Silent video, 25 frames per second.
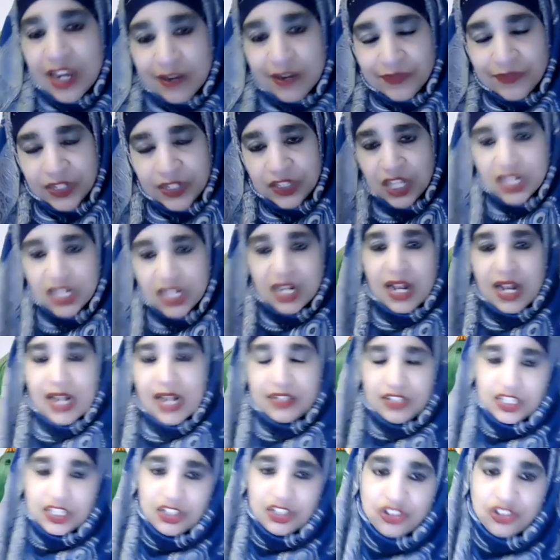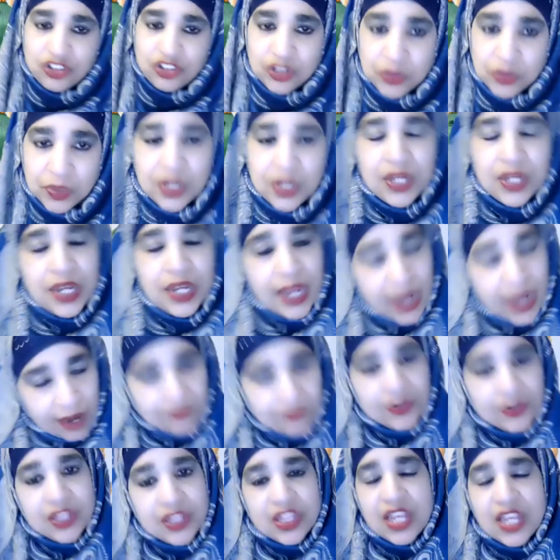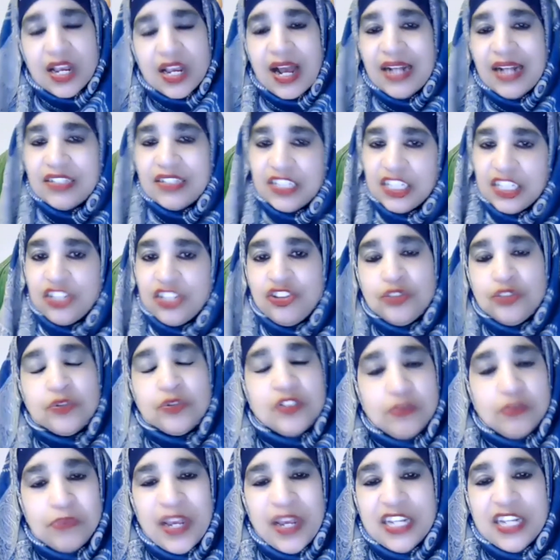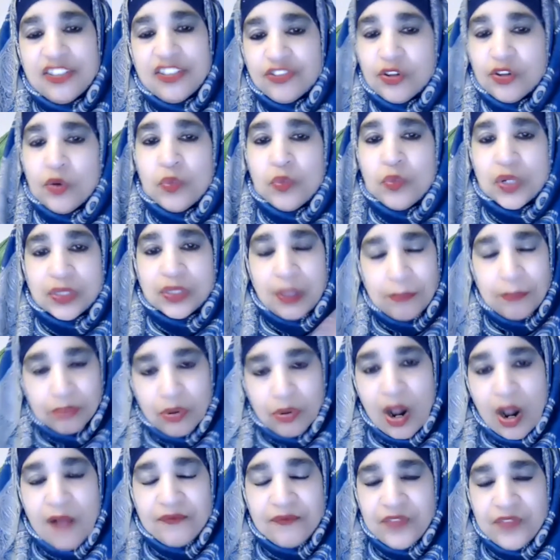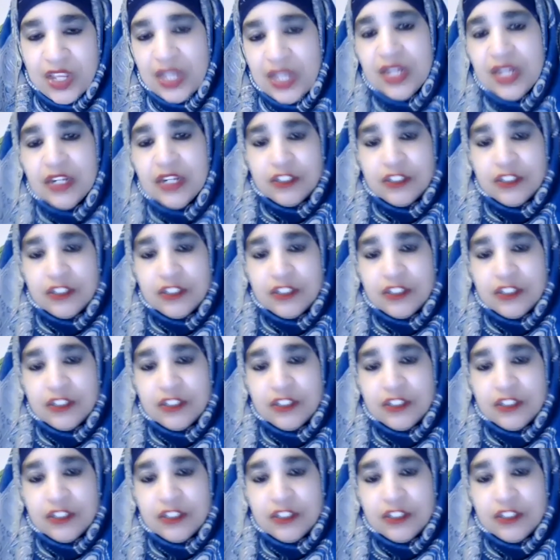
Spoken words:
everything that I teach you, everything I teach you is based on what the Prophet